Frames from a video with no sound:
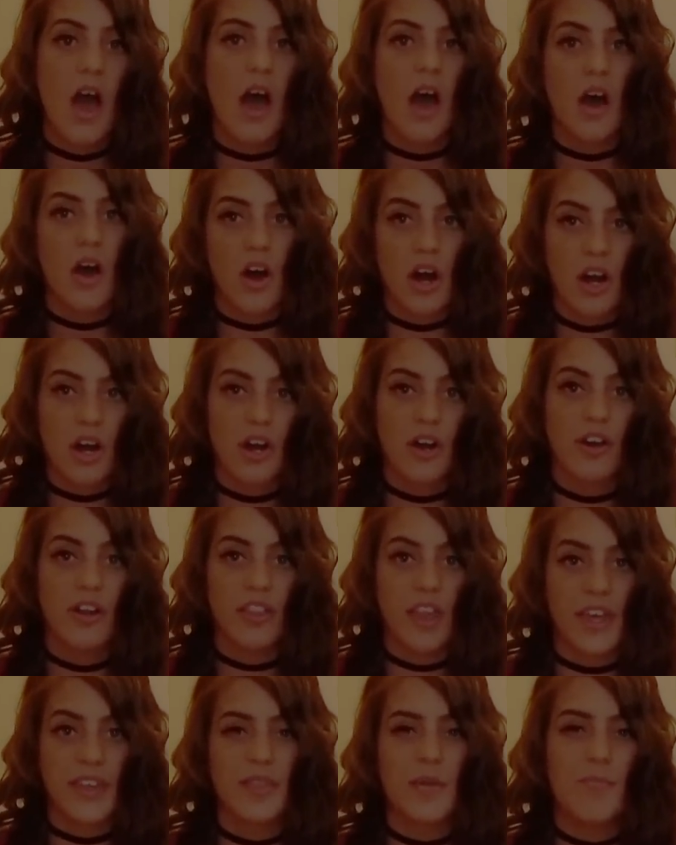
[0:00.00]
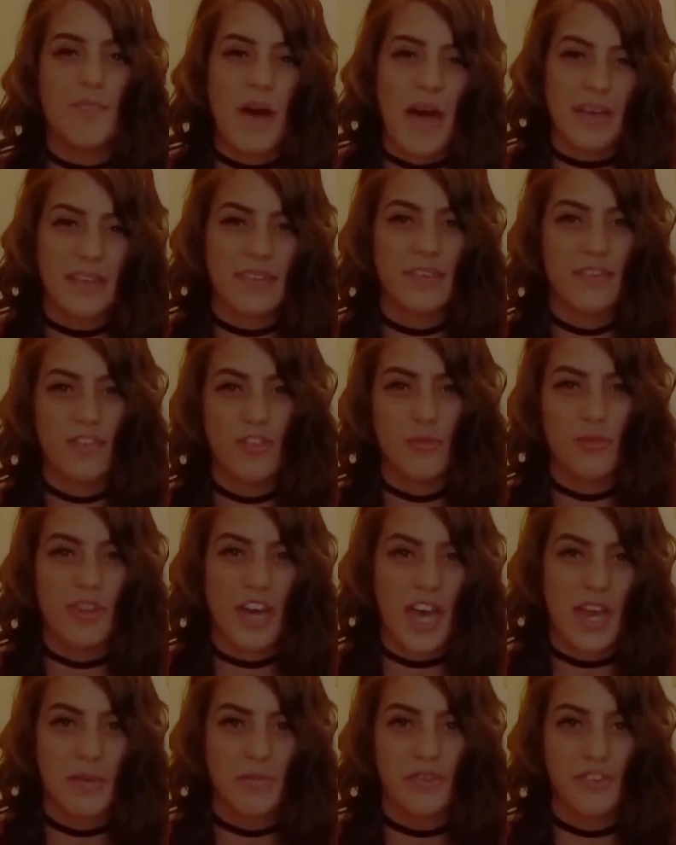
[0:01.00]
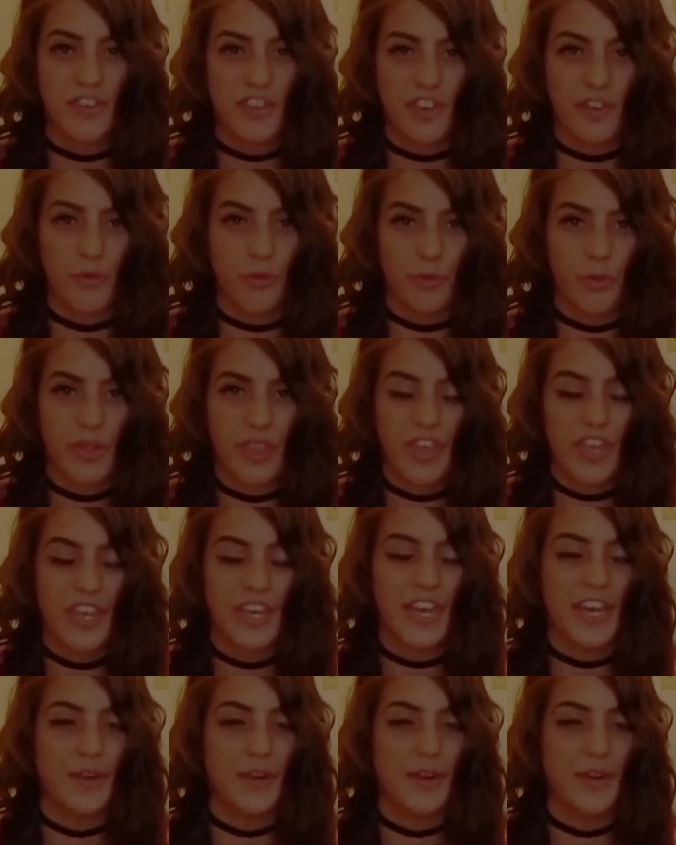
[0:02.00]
are like the best two types to use with it,